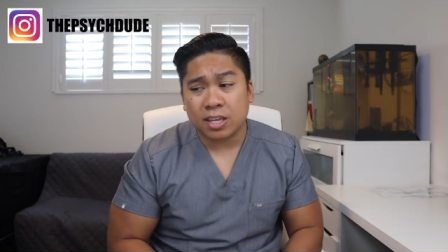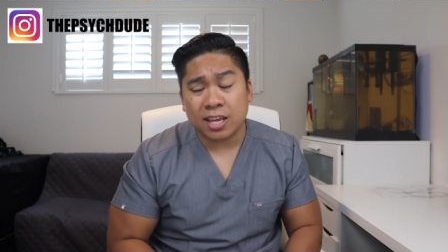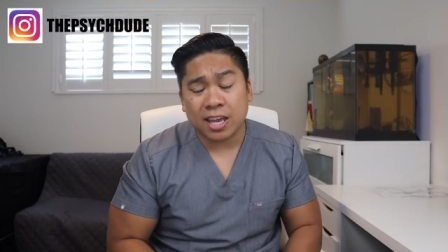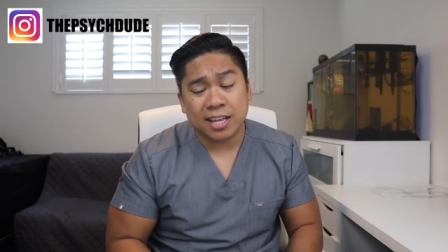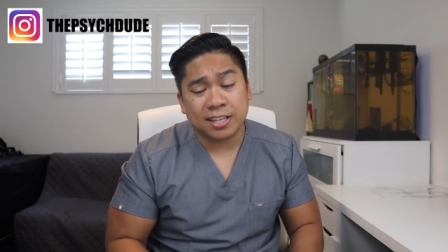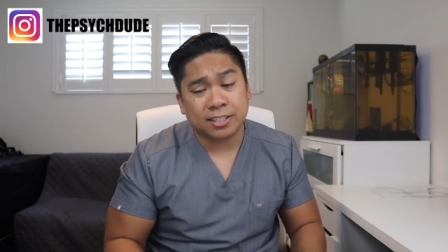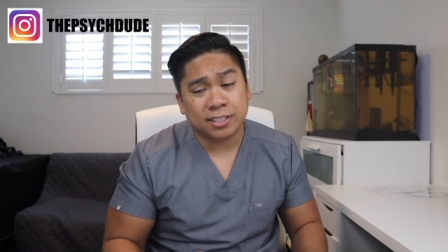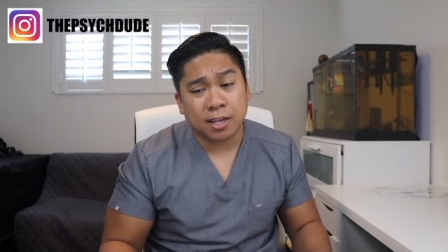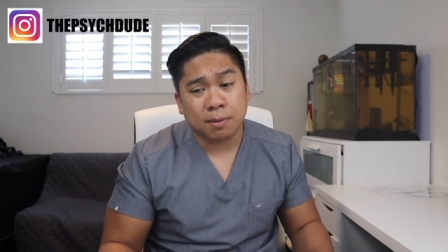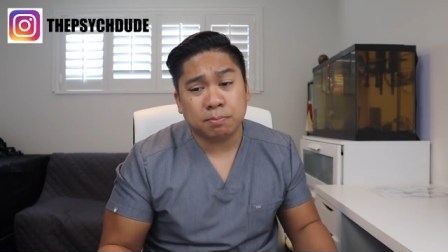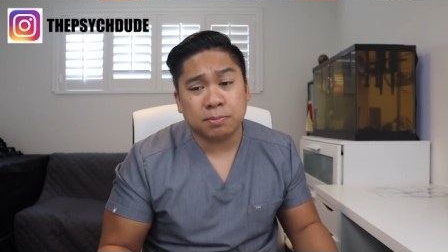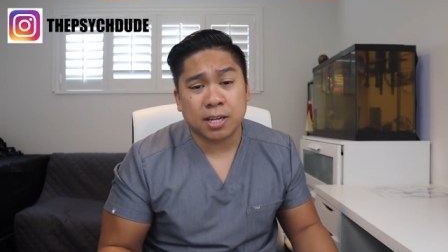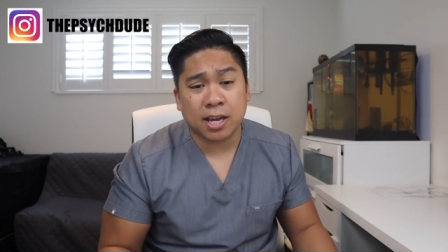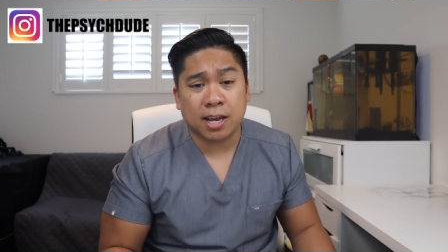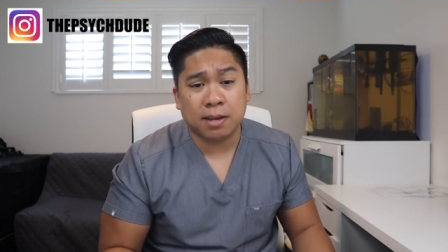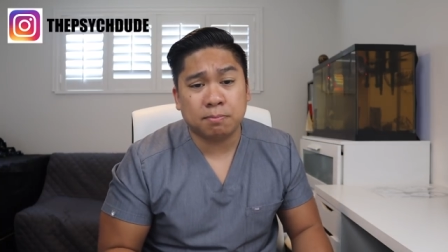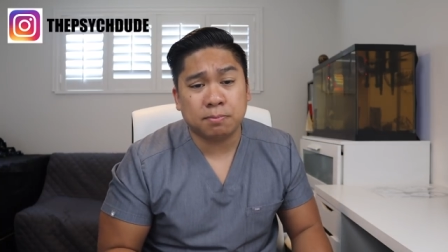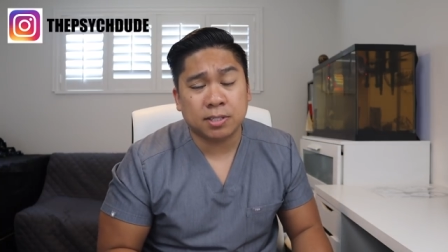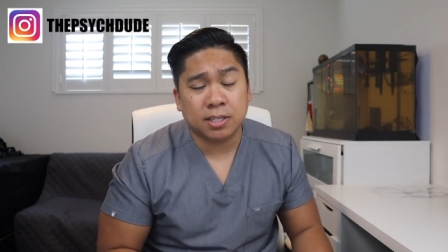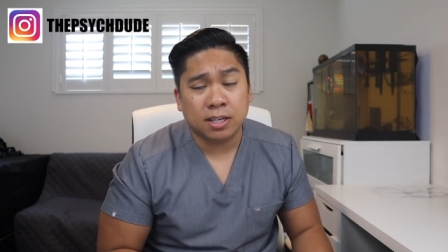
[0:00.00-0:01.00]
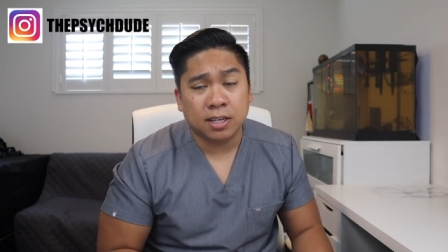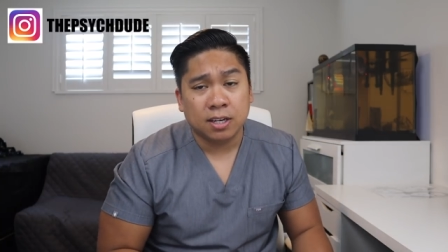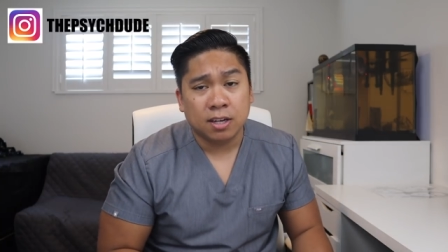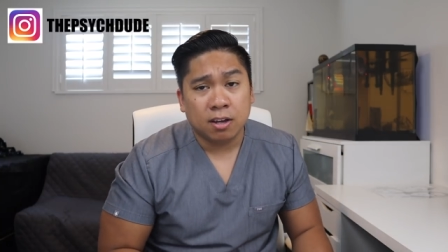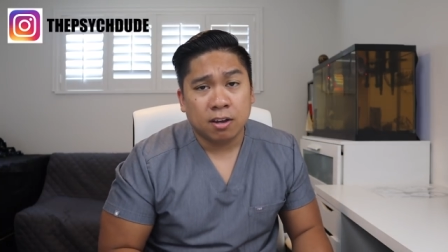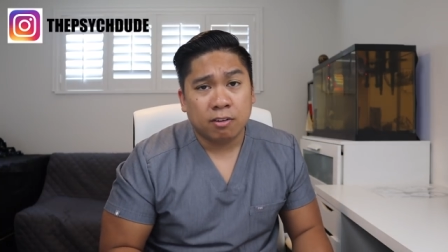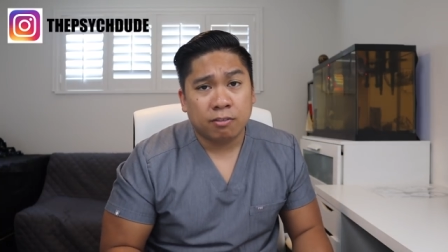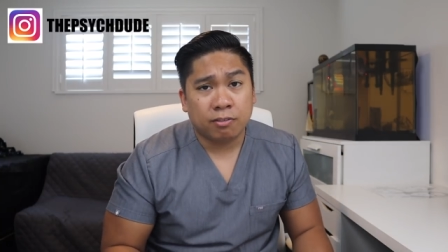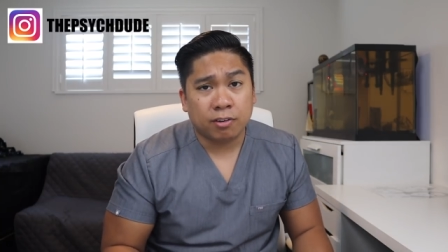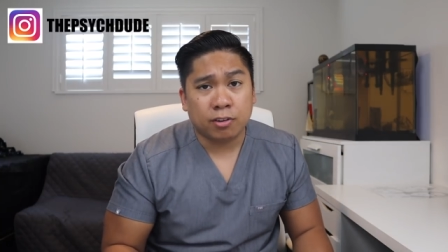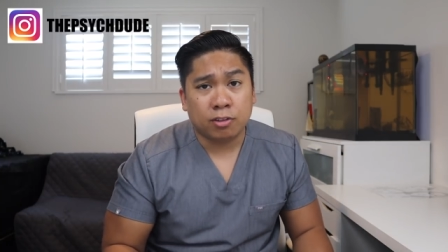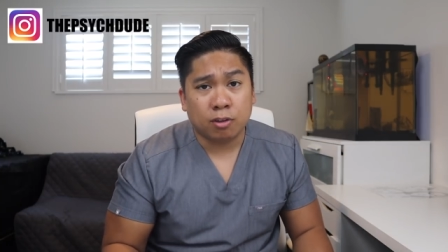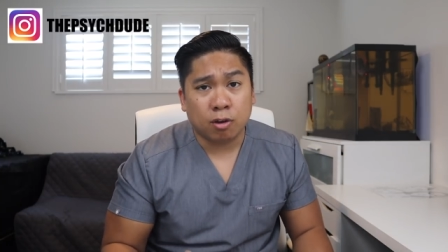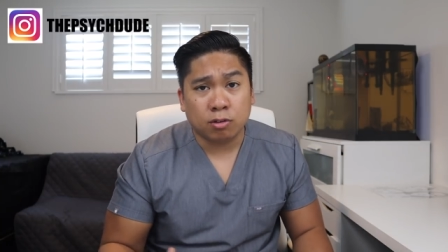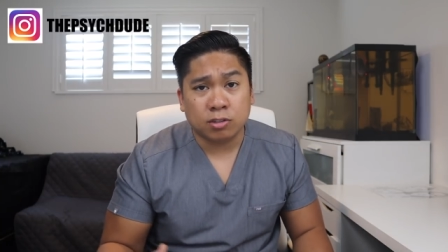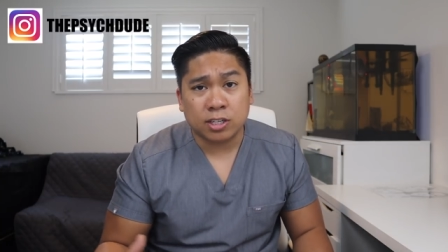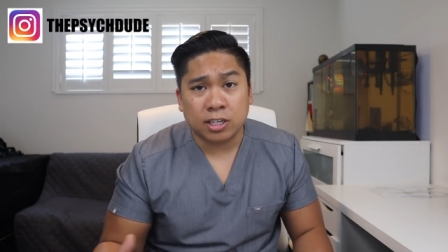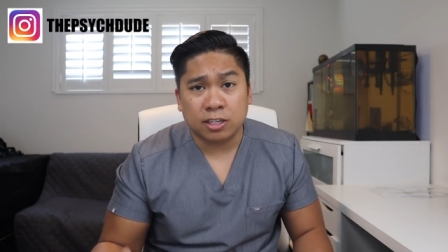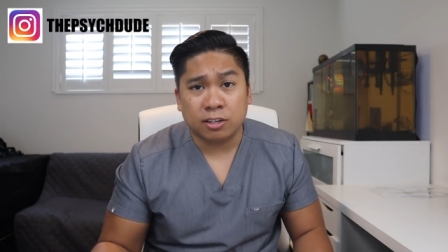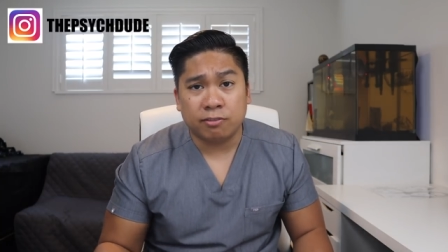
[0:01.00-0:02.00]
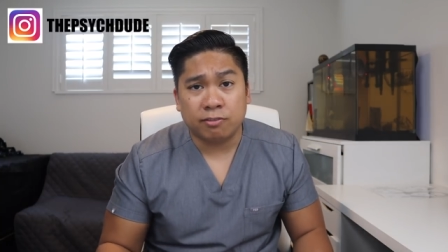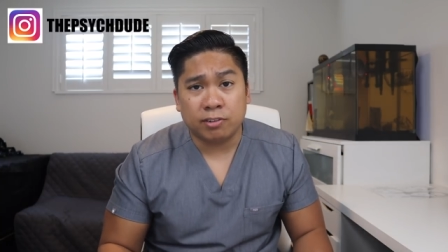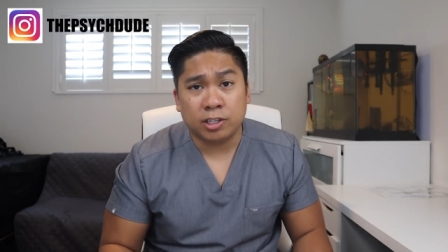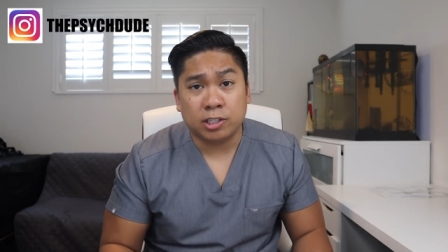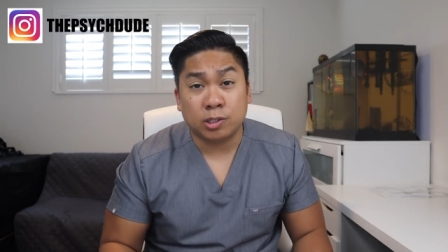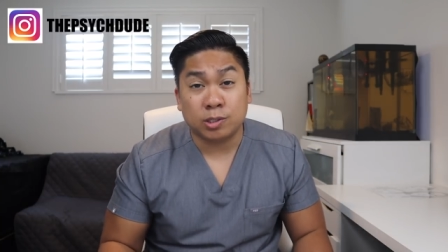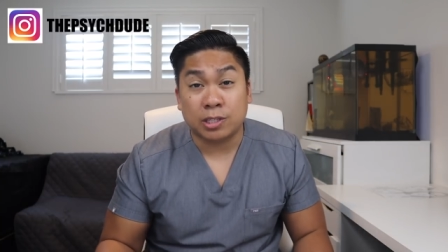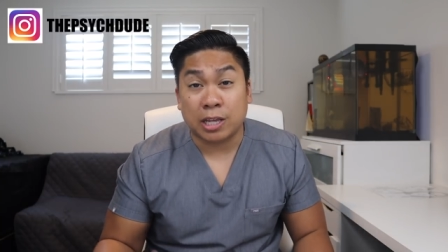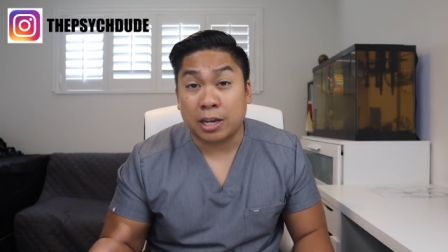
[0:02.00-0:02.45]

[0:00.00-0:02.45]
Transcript: And sometimes for those individuals